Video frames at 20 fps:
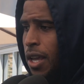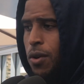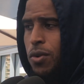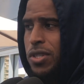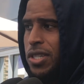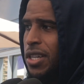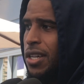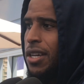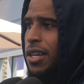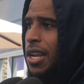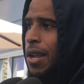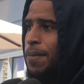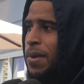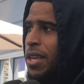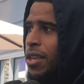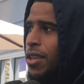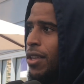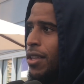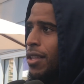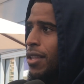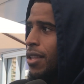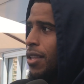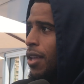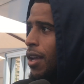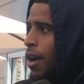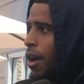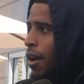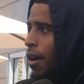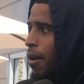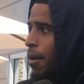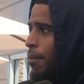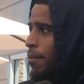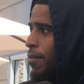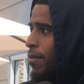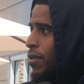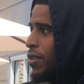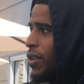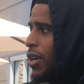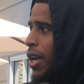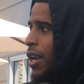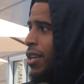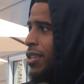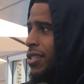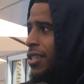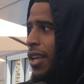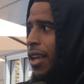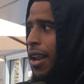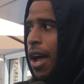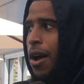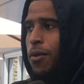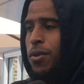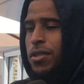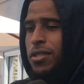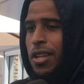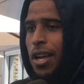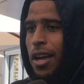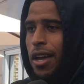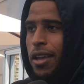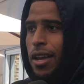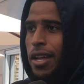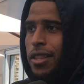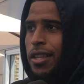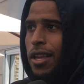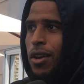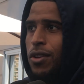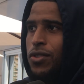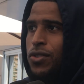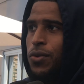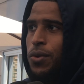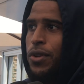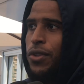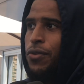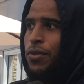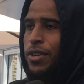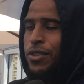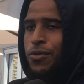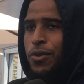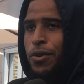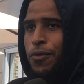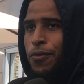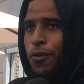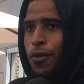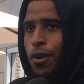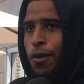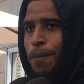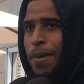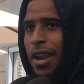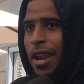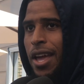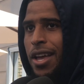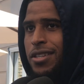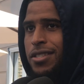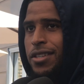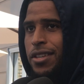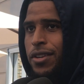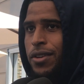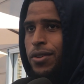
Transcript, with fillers: It was good. I mean, um, you gotta understand, I was like, I think I was 23, 24 in my last